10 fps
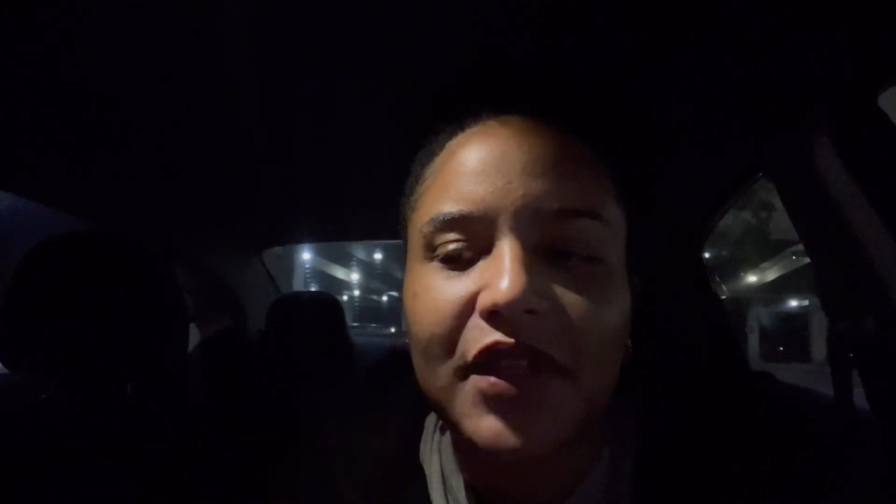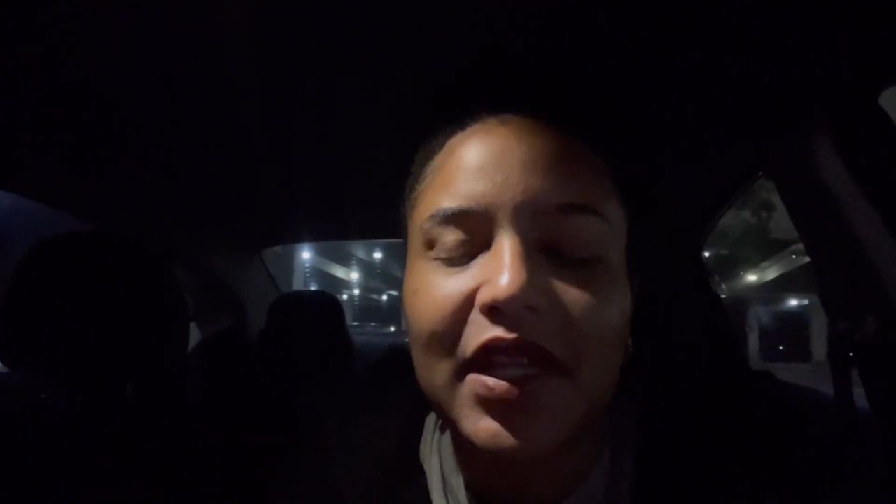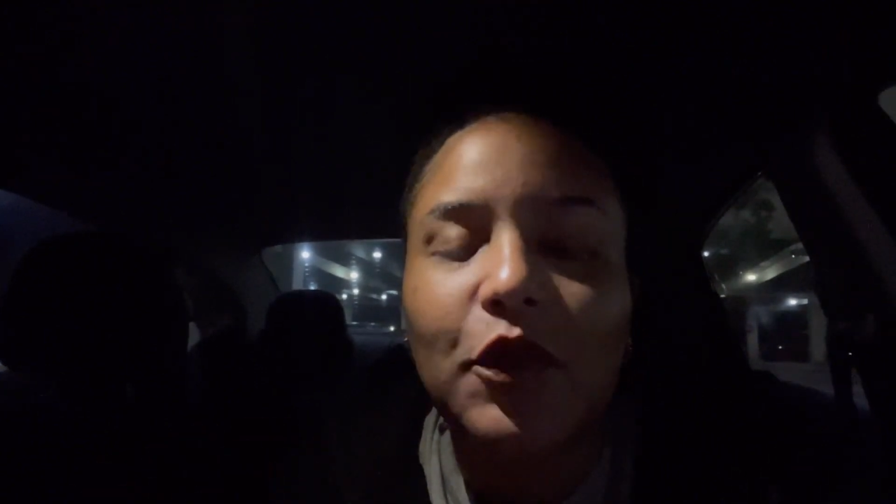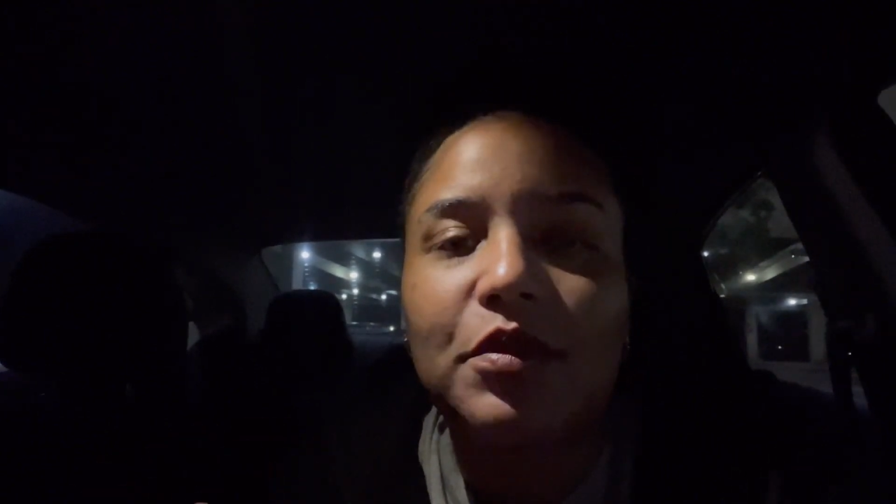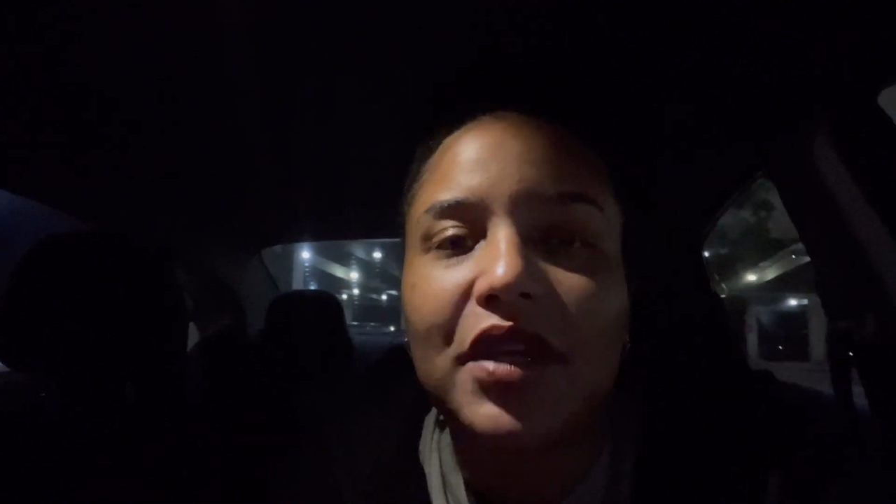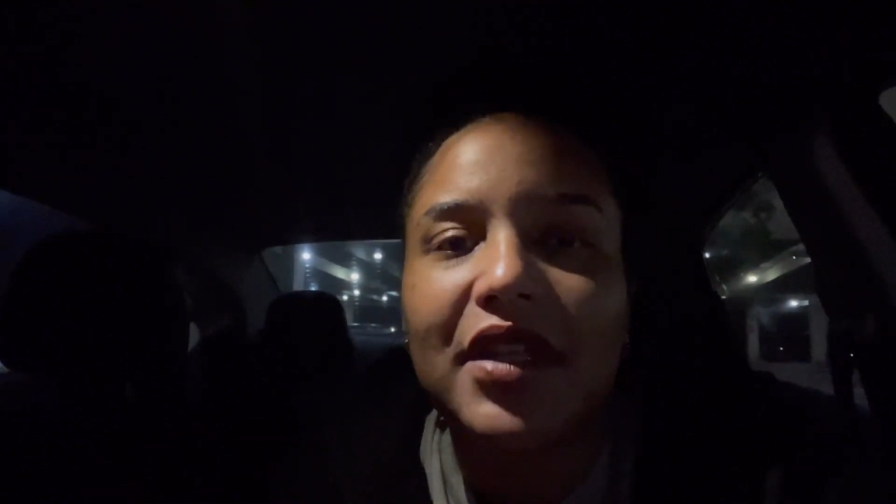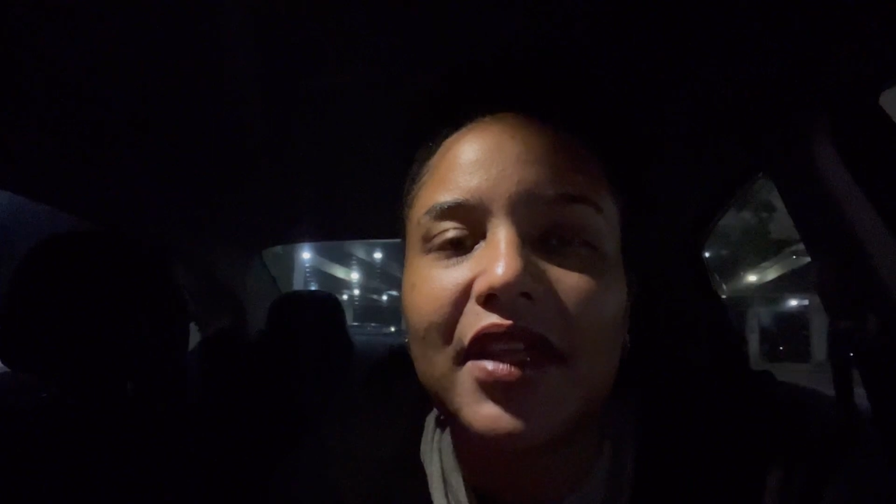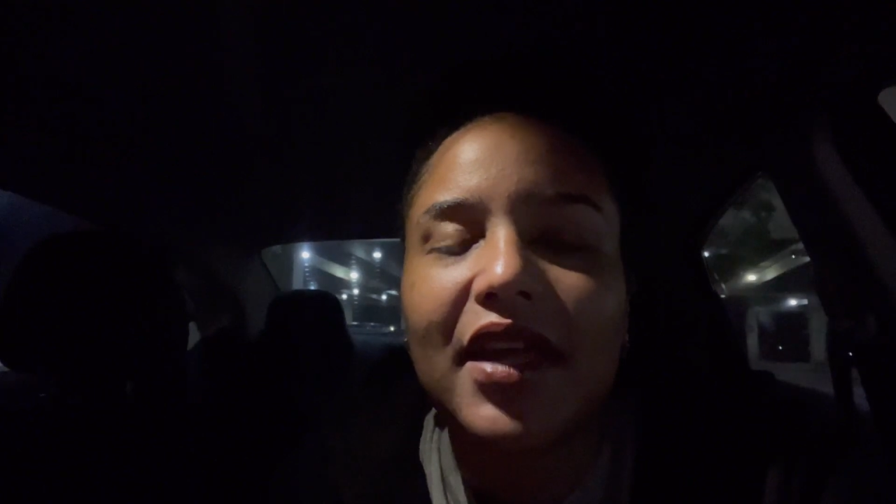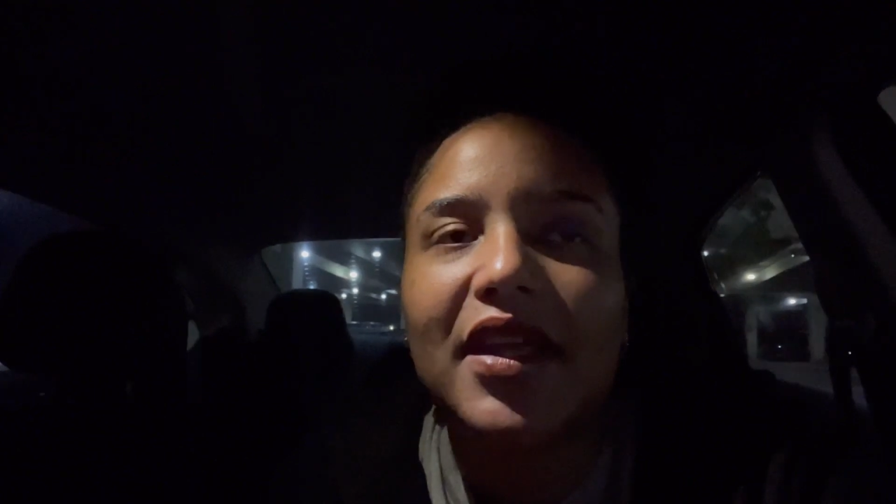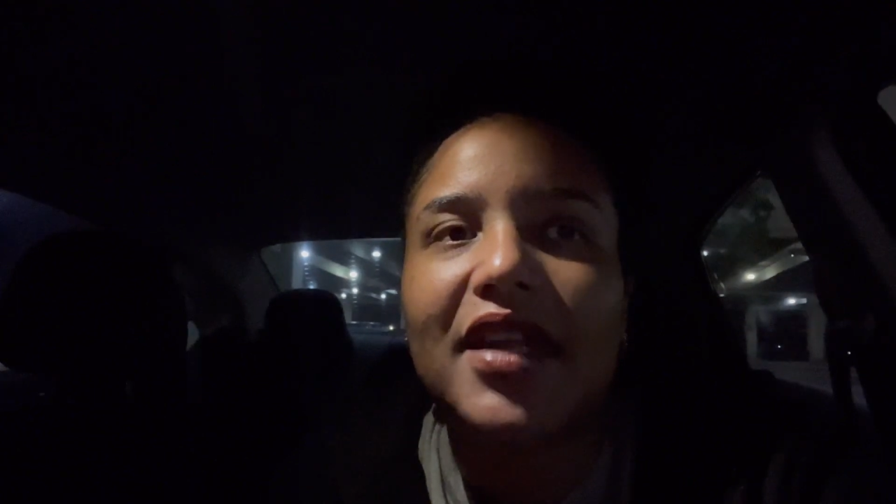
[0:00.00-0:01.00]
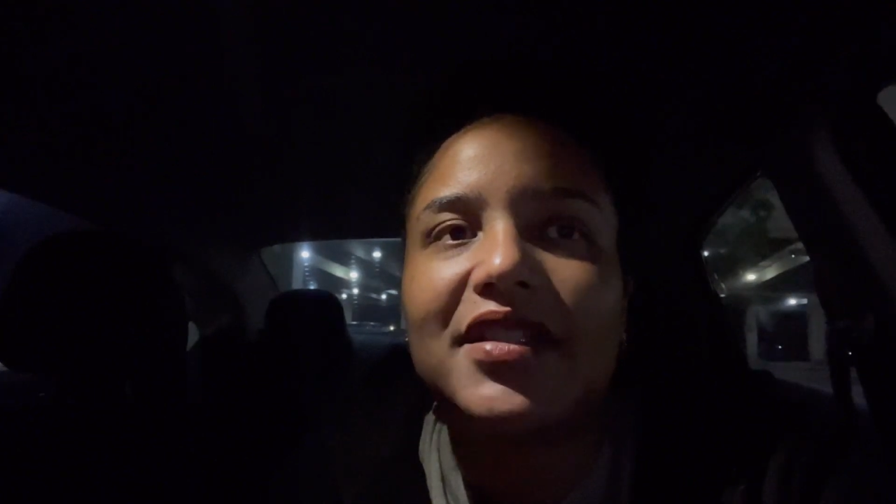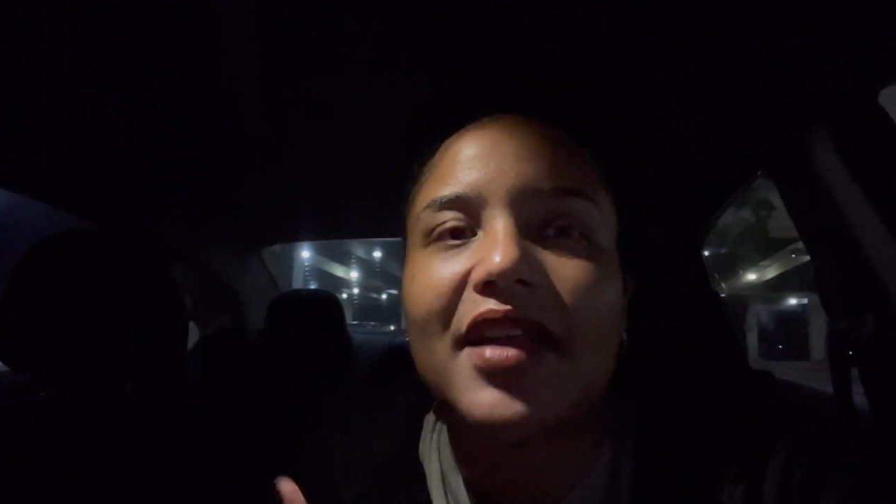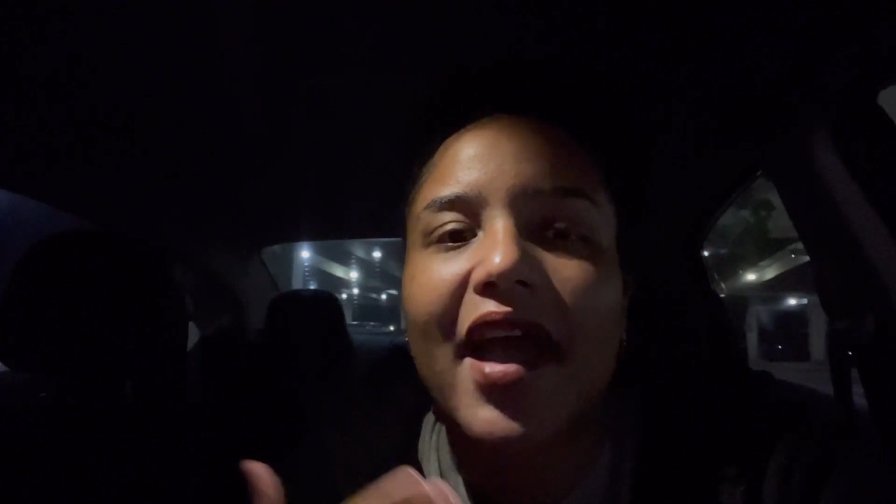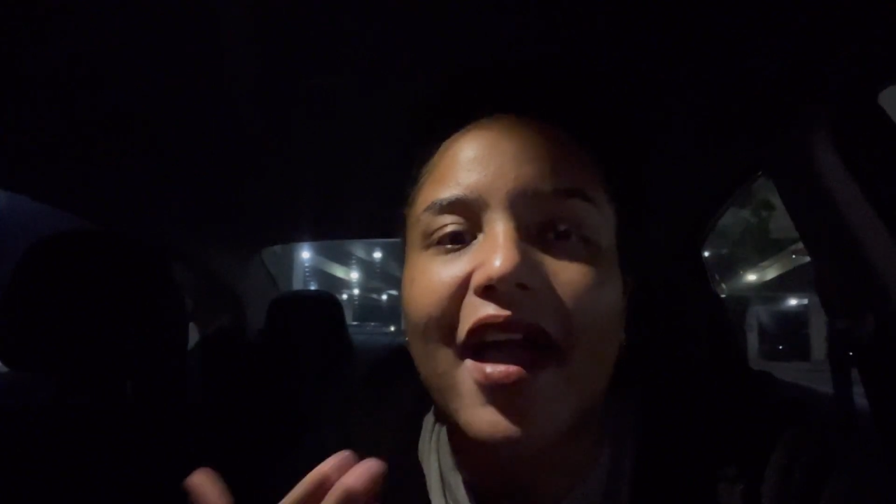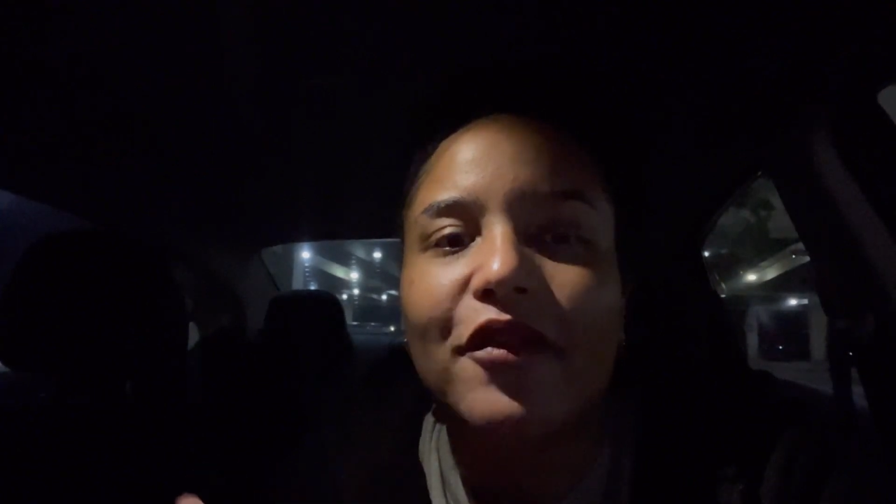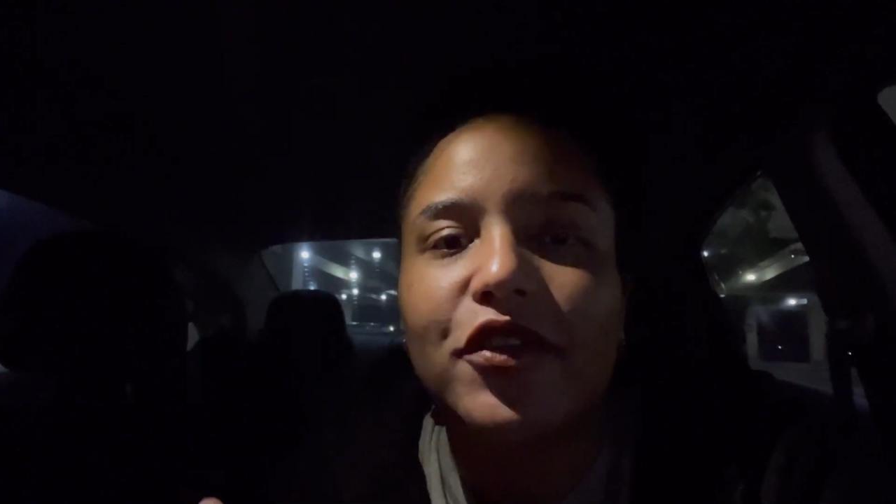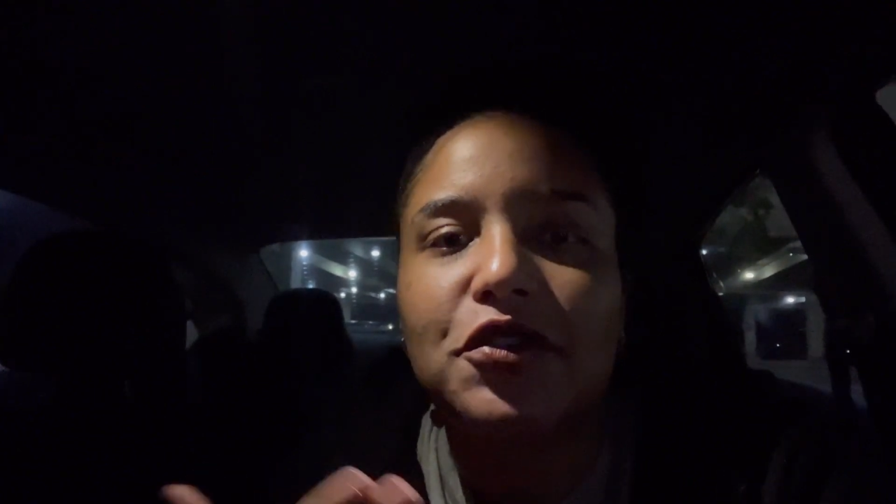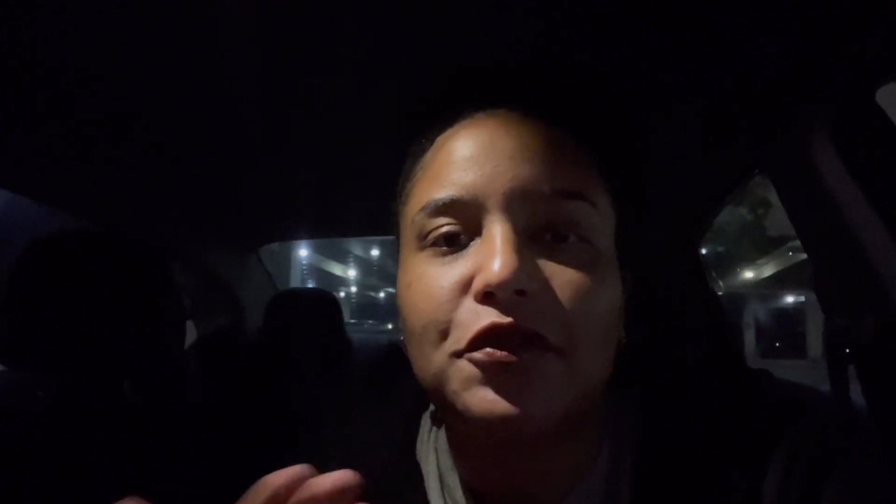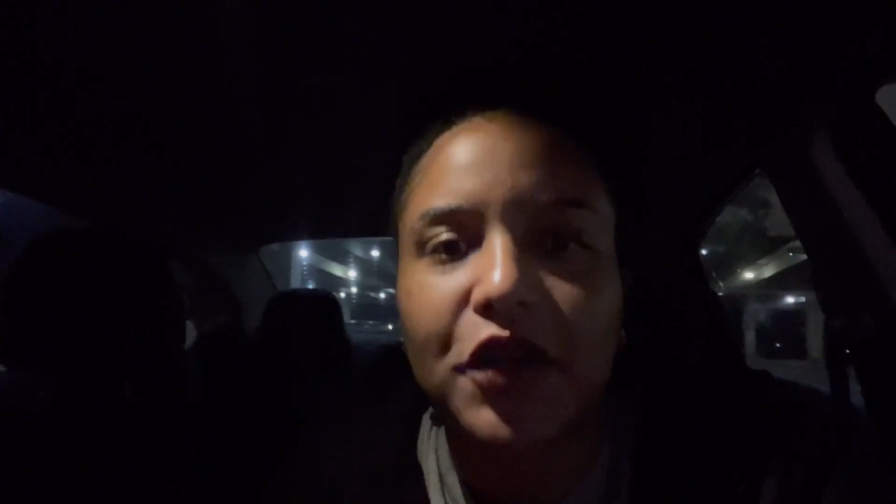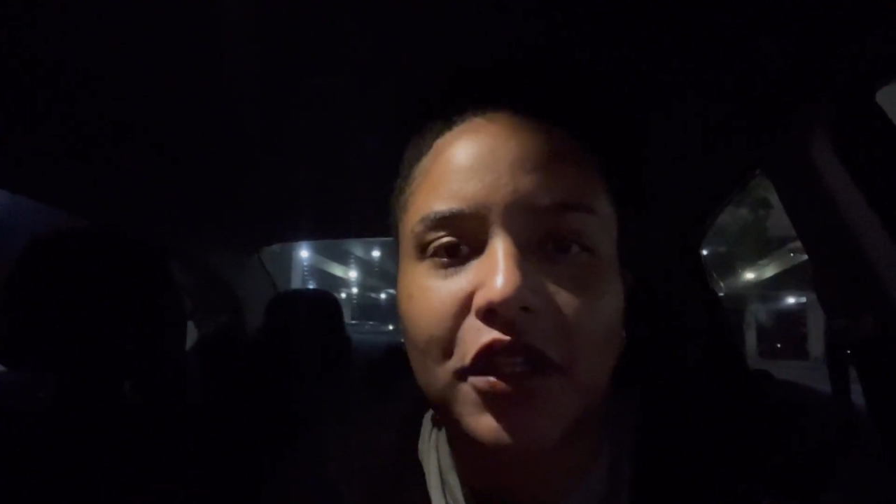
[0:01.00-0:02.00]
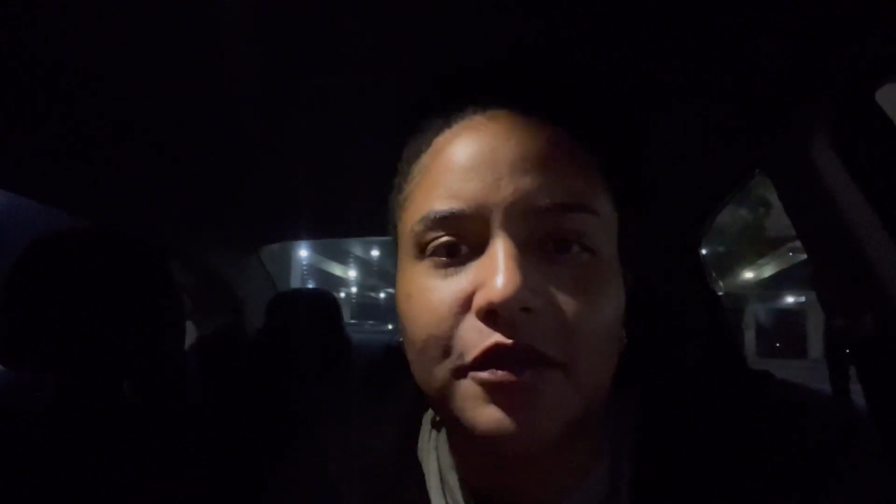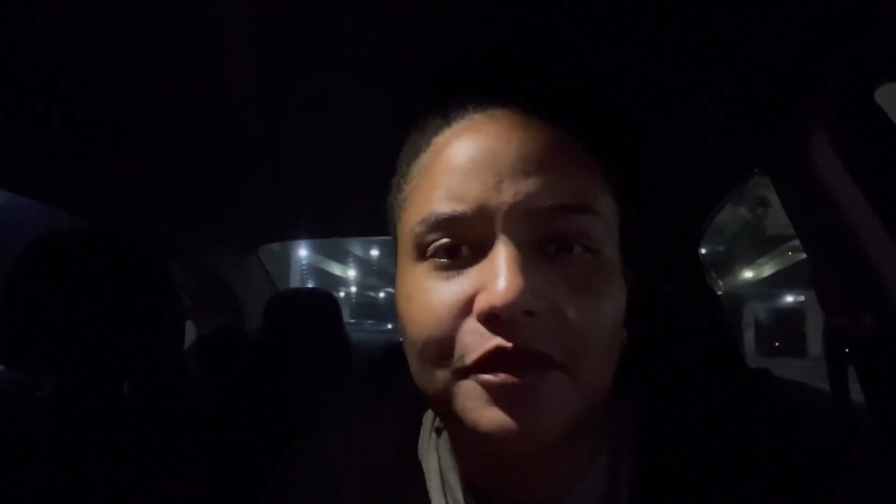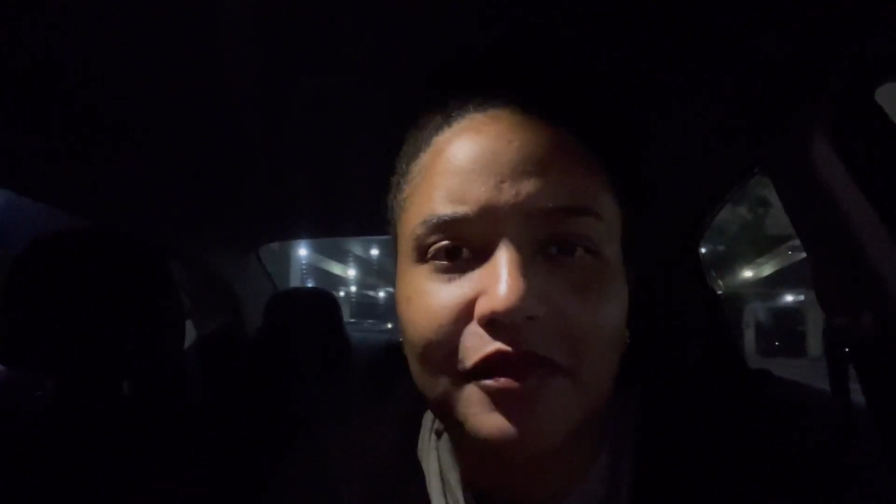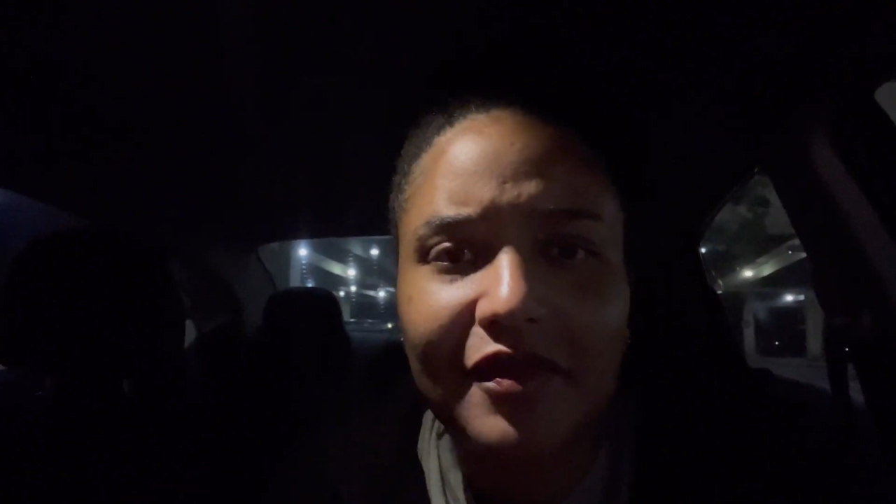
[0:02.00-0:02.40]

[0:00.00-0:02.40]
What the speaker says: that would mean that it's an average film.